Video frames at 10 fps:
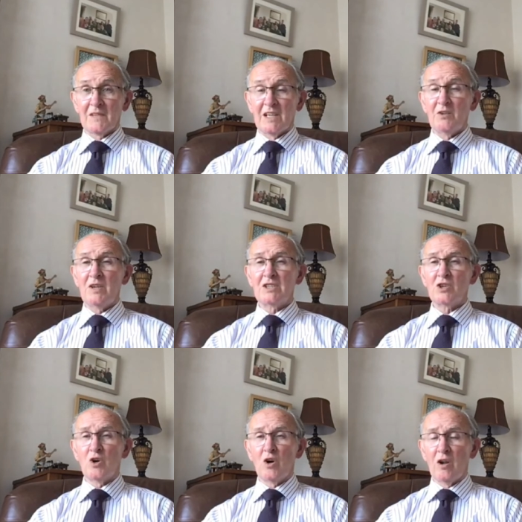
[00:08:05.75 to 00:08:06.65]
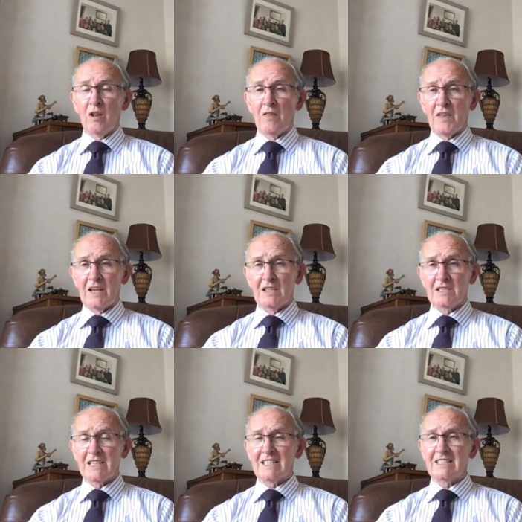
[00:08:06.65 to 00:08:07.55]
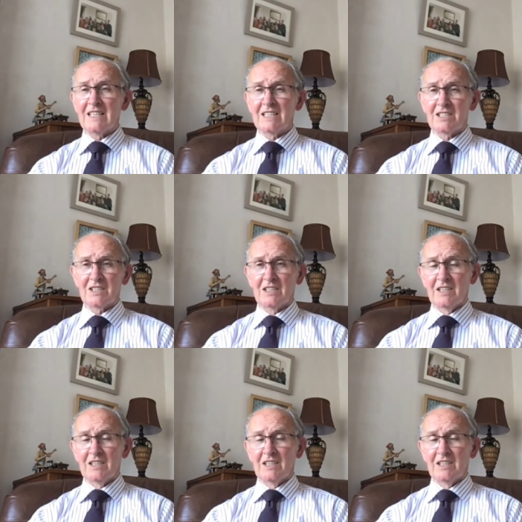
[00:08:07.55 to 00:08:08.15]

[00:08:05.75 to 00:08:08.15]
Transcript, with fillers: And he creates all things, six days.